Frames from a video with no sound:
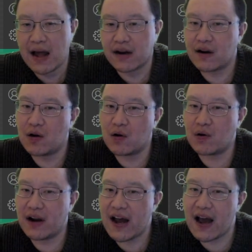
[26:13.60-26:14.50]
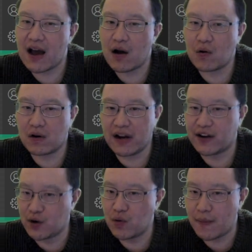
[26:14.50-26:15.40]
So now let's
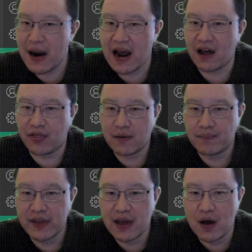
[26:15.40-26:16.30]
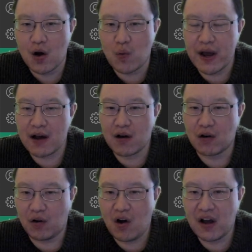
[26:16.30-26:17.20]
do the math, where
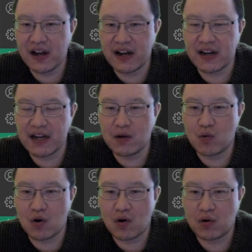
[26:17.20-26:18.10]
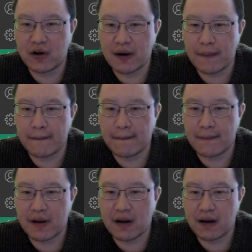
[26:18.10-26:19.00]
login equals
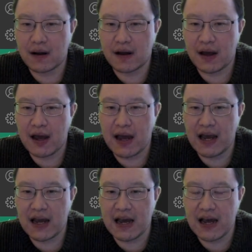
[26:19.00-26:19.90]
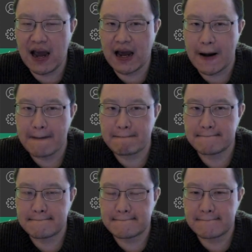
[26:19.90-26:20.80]
AAA.
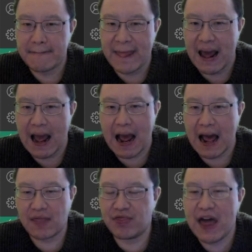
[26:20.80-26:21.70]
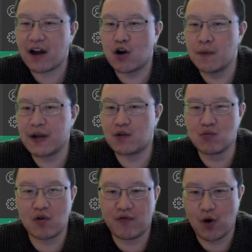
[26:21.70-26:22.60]
That could be
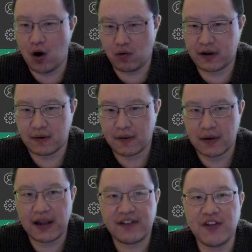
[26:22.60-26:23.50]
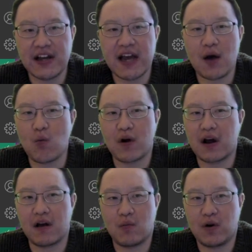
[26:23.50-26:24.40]
true or false. Let's forget
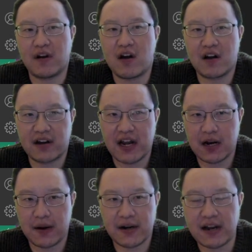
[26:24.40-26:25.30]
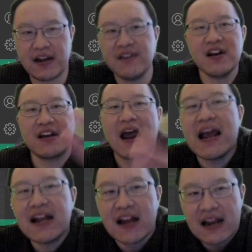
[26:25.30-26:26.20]
what's on our database. Even
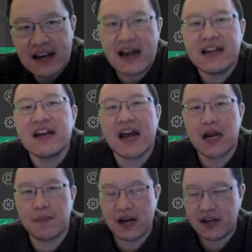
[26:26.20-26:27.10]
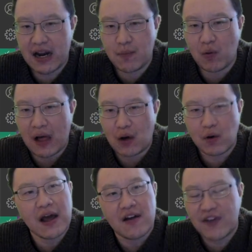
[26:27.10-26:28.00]
take the database table out.
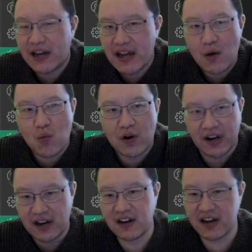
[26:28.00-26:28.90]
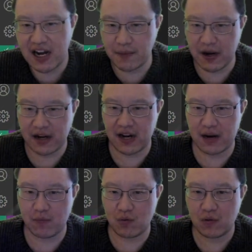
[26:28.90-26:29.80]
Forget what's in the database
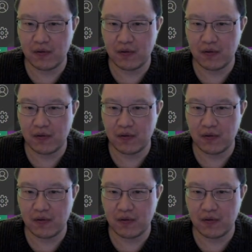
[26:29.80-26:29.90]
table.